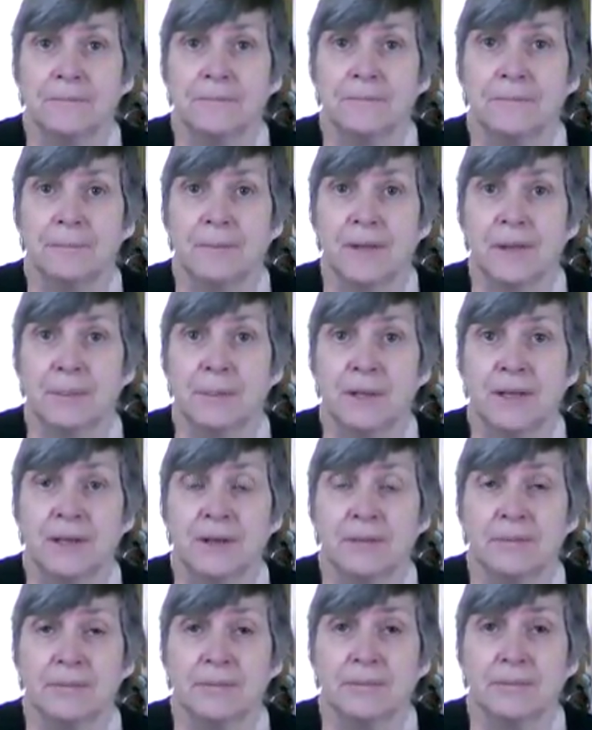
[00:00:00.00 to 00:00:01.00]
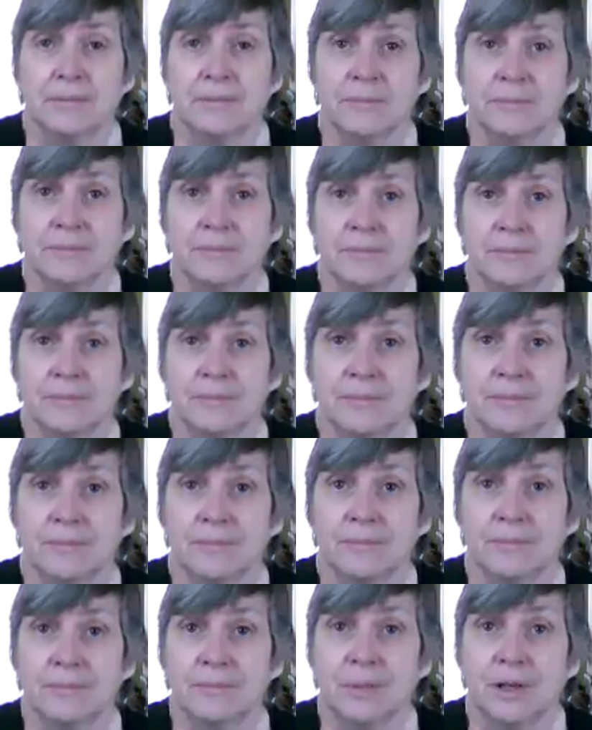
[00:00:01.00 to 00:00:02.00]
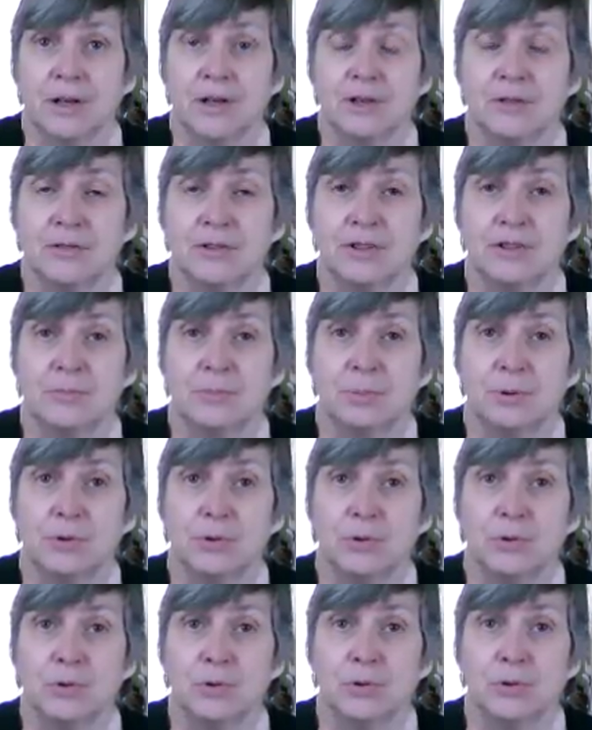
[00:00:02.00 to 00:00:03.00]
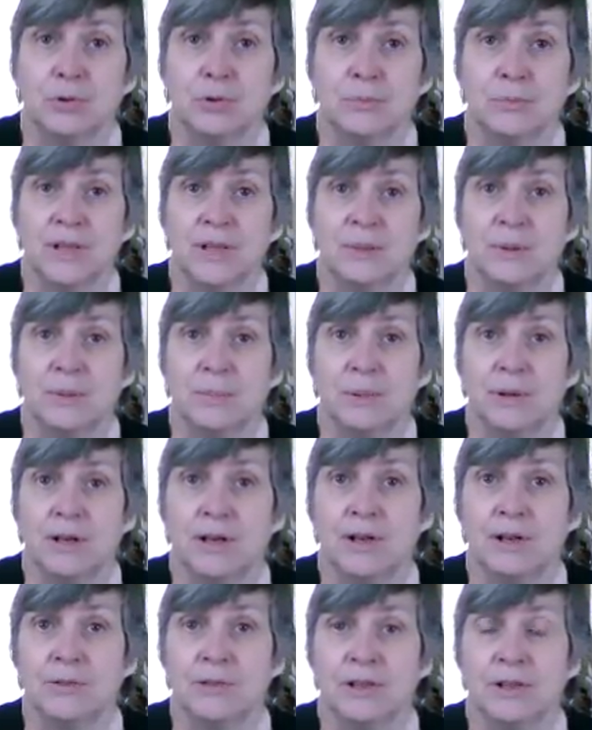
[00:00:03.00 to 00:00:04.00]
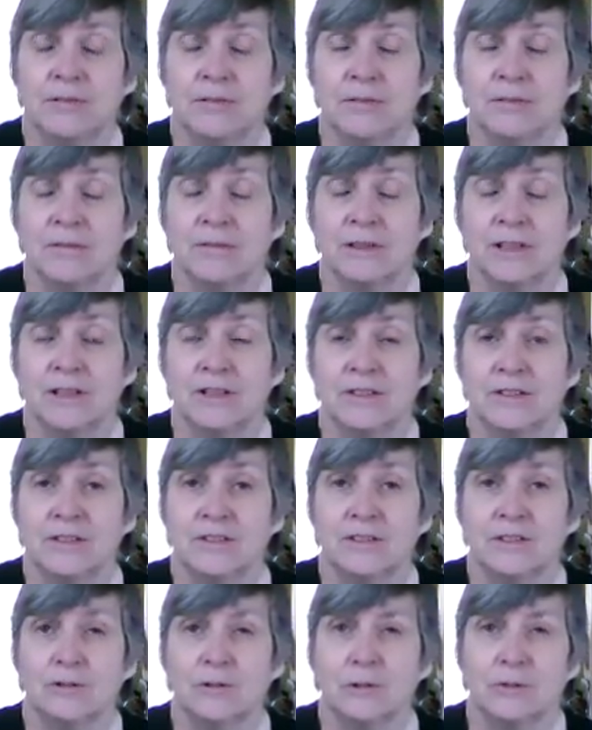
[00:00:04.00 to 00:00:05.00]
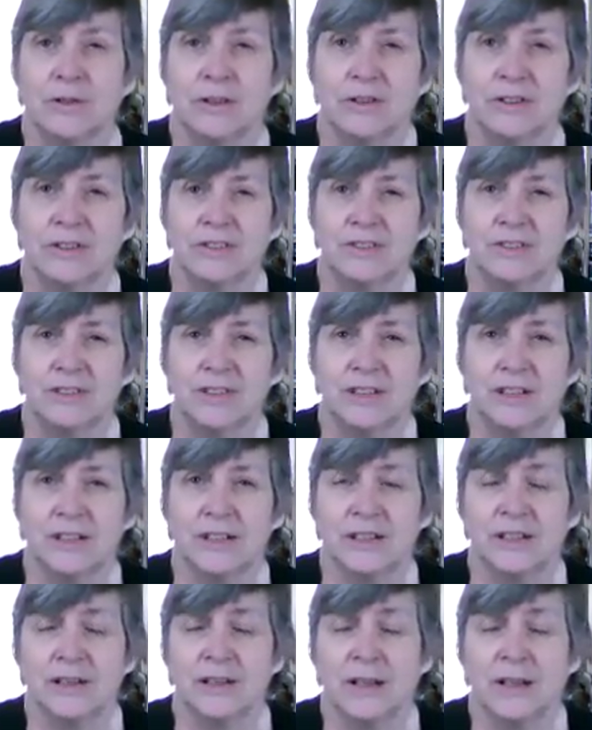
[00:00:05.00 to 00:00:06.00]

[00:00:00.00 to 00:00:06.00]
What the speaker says: Maybe part of it is bored. Maybe part of it thinks this is all very silly.